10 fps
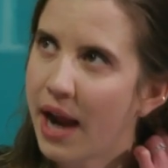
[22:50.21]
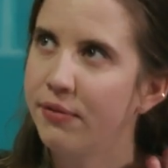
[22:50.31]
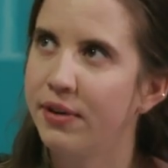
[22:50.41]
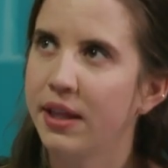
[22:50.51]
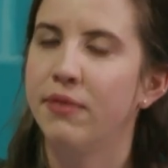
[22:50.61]
I
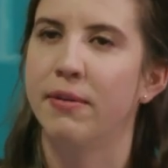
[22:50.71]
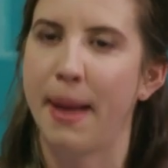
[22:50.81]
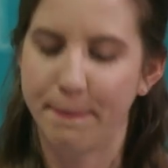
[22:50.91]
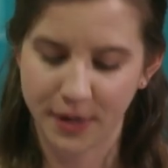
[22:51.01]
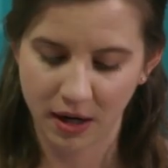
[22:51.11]
really
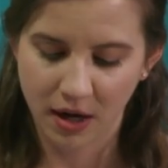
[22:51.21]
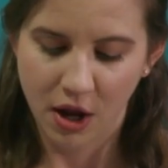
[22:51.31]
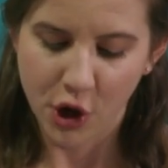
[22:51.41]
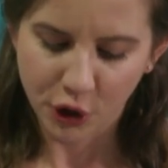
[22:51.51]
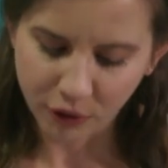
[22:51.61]
remember
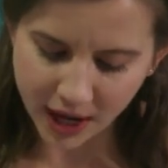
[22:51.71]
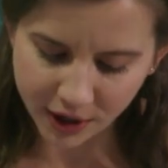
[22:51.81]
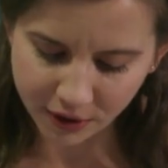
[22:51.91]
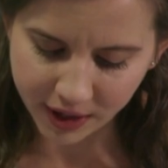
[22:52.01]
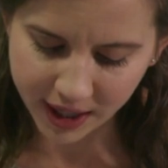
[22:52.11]

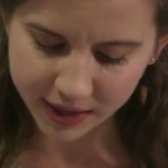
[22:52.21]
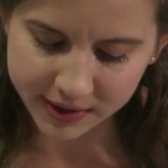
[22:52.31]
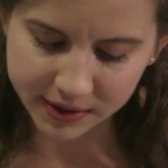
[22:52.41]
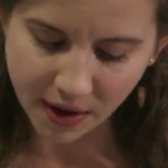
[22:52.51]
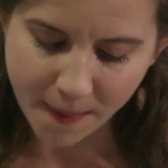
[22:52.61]

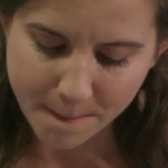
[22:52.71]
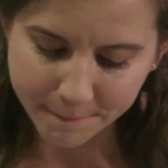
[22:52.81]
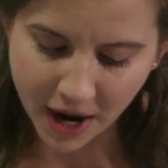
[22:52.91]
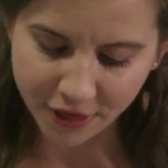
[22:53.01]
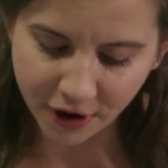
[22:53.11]
Gregory's
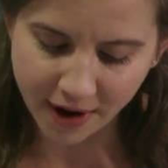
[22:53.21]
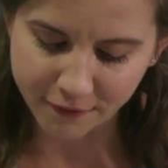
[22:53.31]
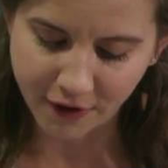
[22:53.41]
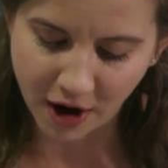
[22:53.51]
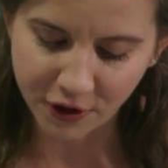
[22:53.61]
mother
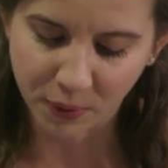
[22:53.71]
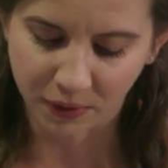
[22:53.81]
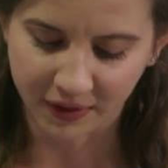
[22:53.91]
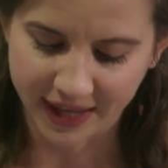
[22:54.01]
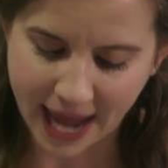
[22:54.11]
and father
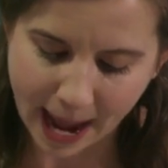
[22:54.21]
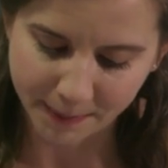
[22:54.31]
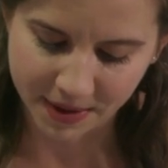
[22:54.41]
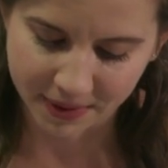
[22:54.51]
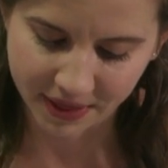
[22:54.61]
were really
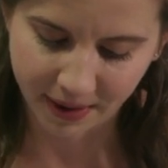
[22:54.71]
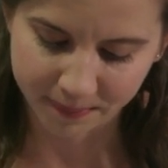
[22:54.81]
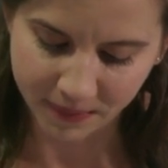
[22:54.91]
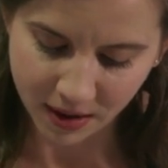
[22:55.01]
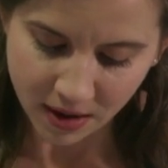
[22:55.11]
happy with him.